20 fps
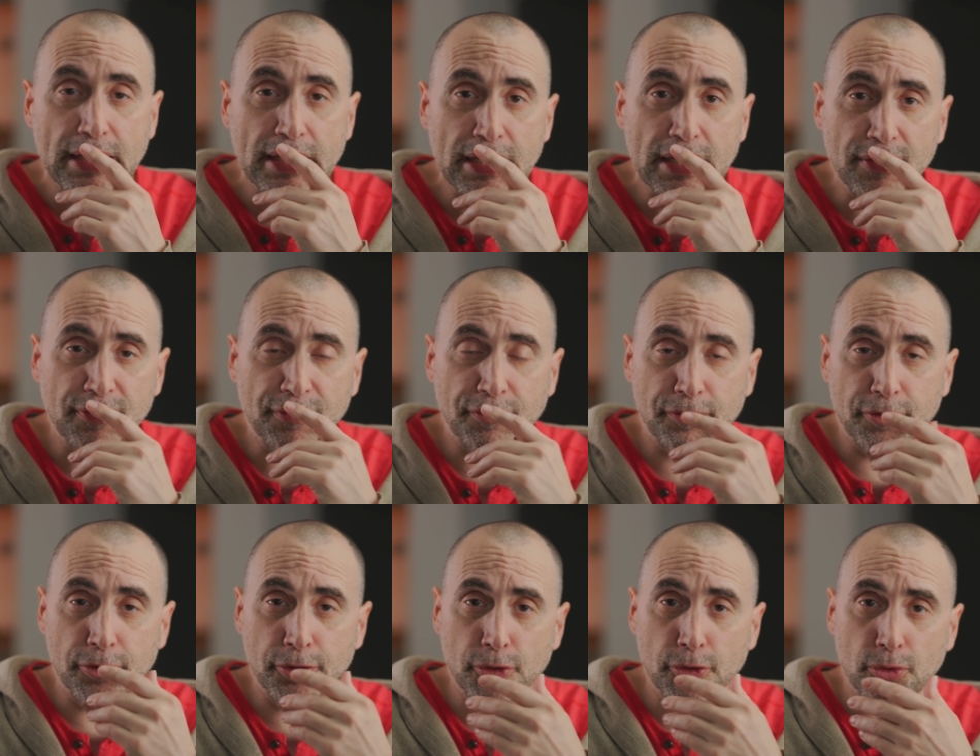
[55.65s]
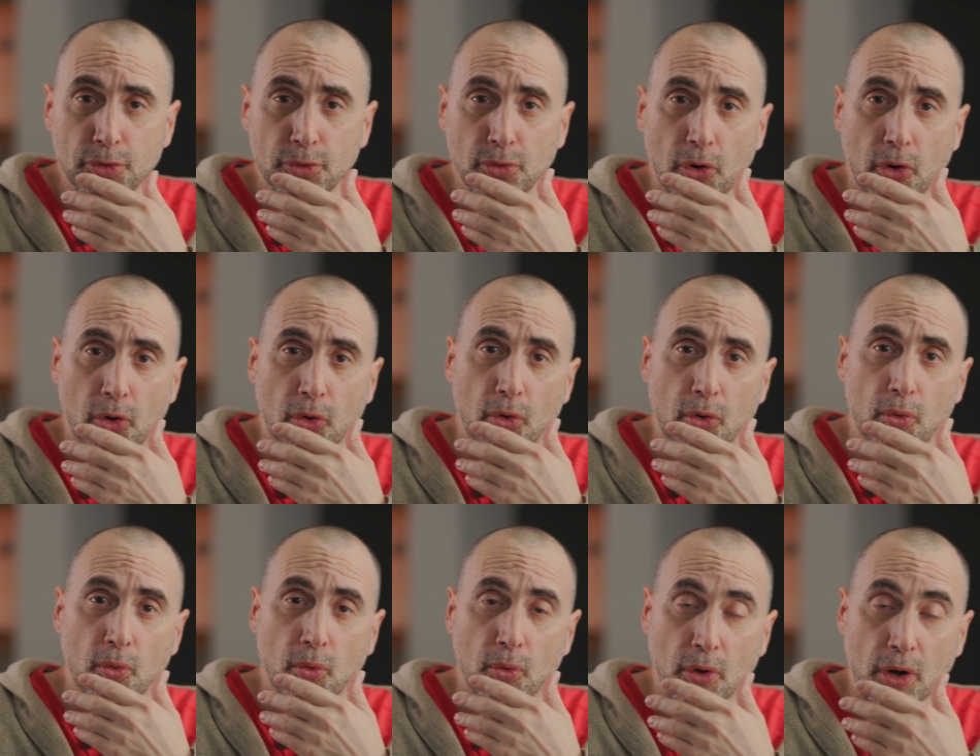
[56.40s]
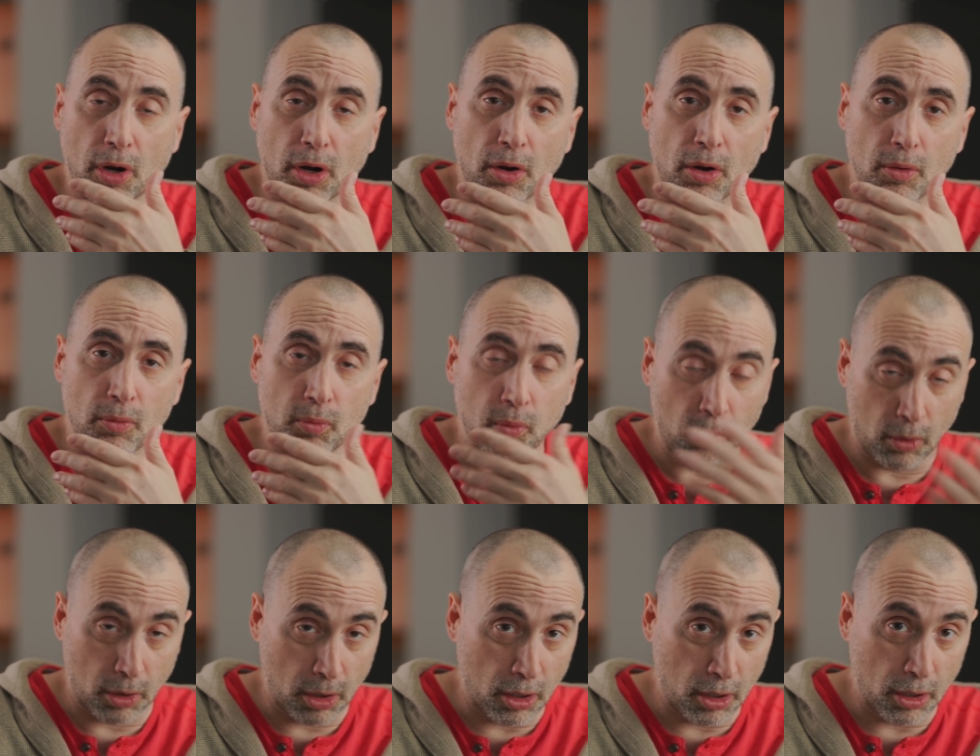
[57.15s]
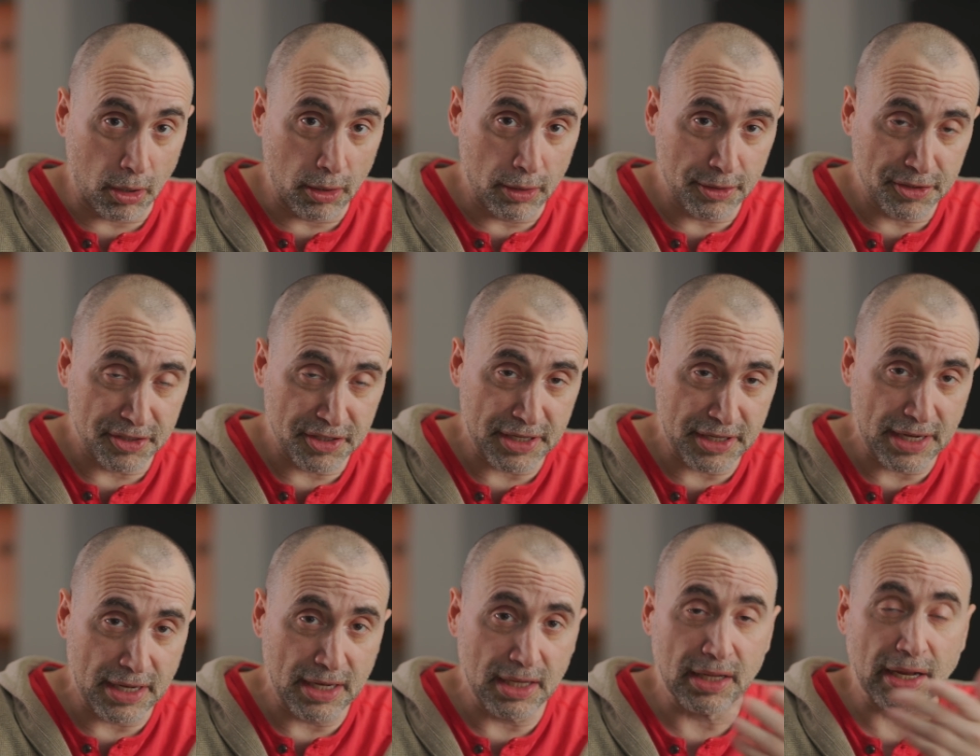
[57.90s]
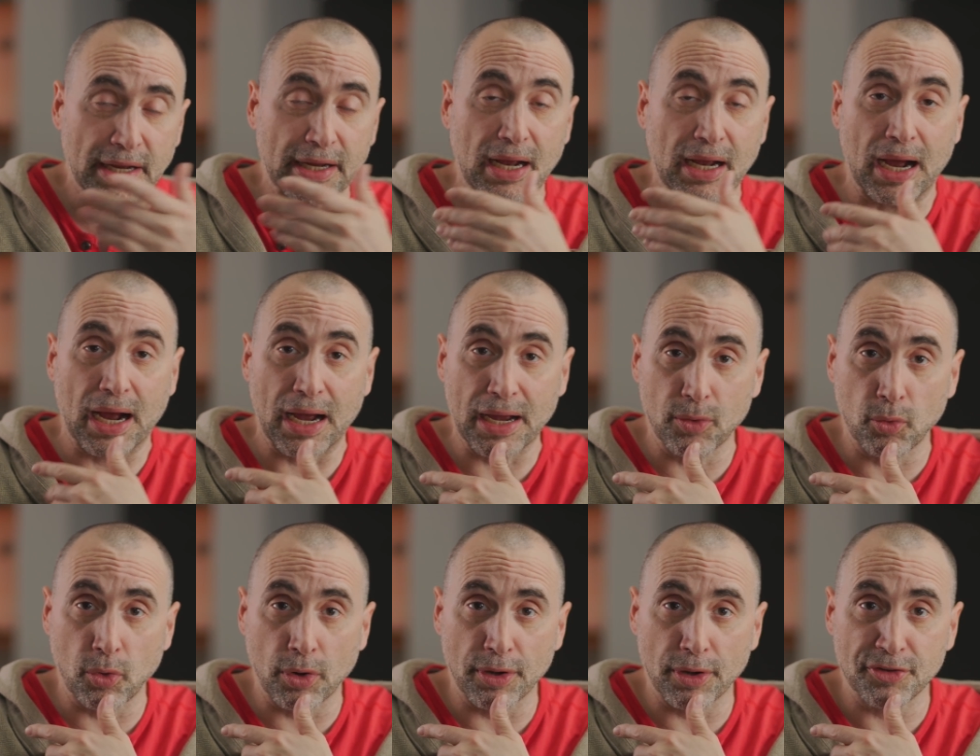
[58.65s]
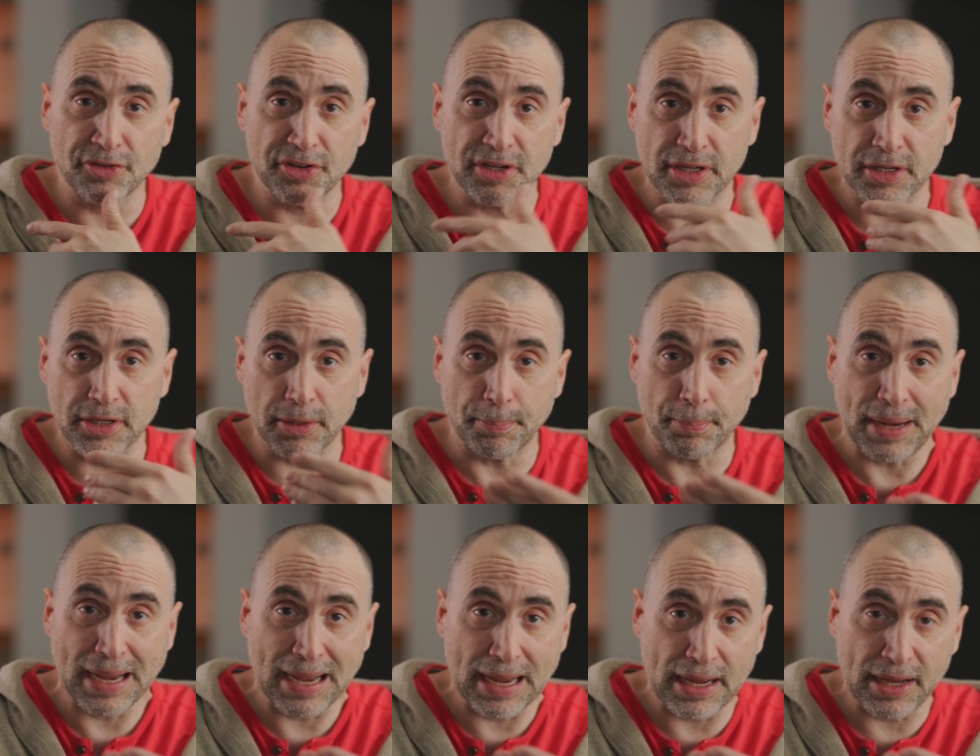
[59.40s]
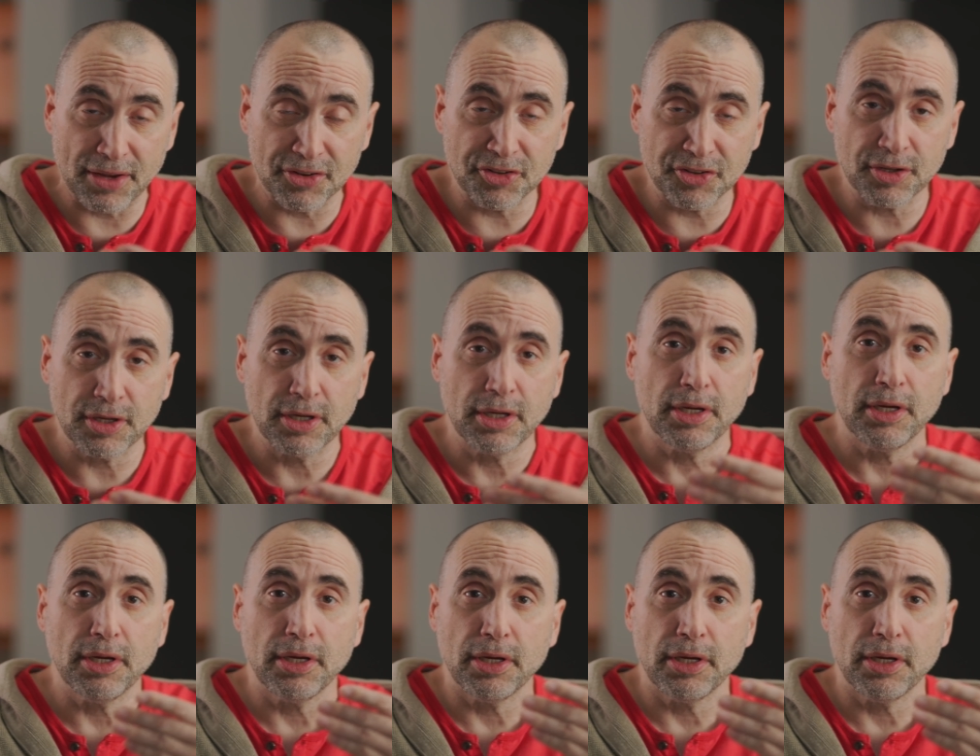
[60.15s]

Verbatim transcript: If you uh, are today, like I was in the past,